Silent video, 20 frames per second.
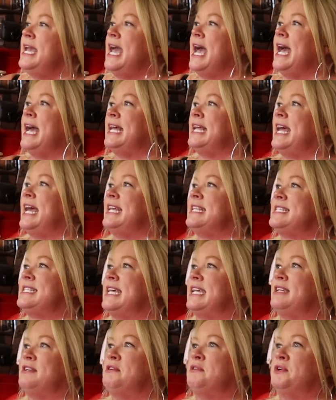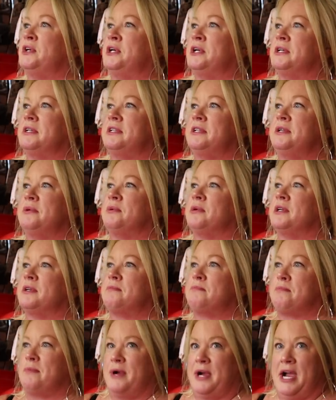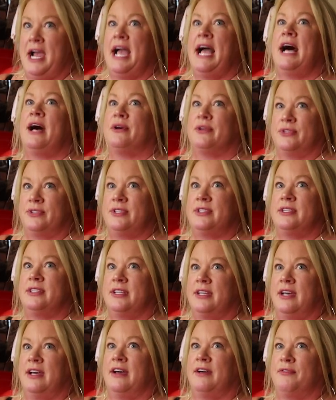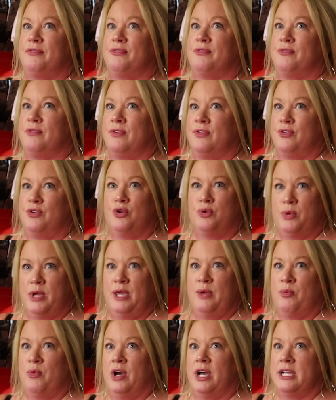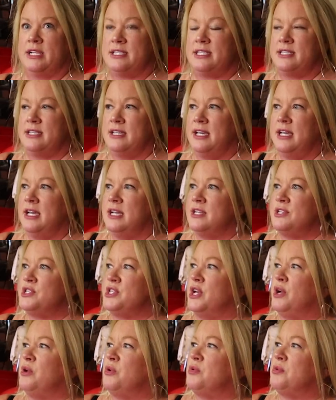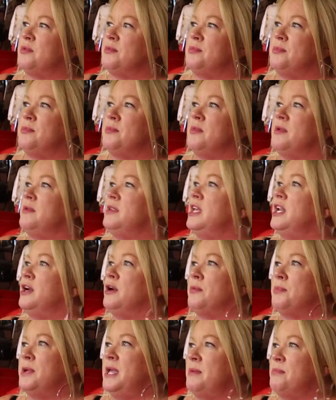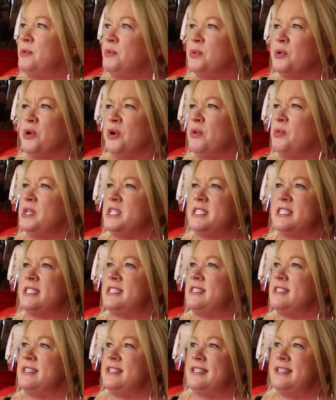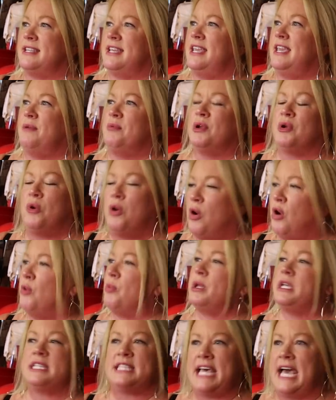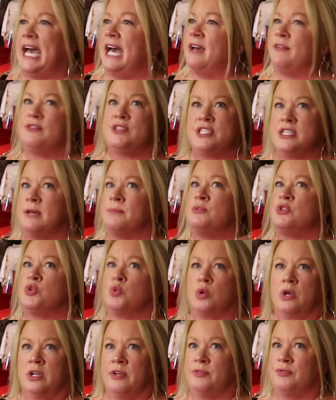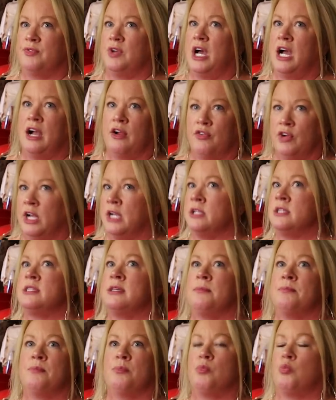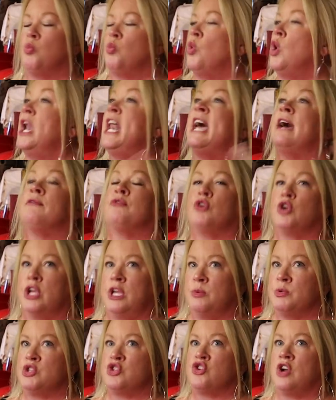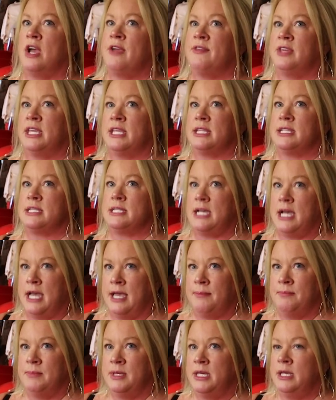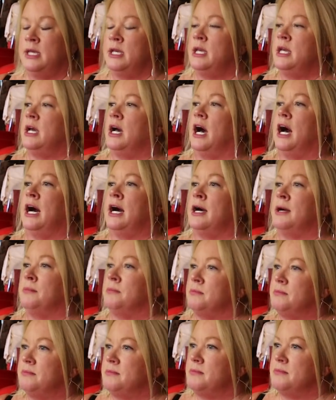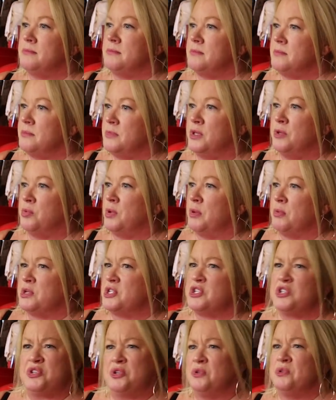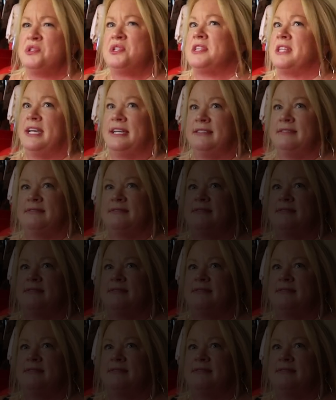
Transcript: And second of all, you were proud of who he was. So, you know, he would always have some sort of hot rod, some whatever he was driving at the time. We were just used to that.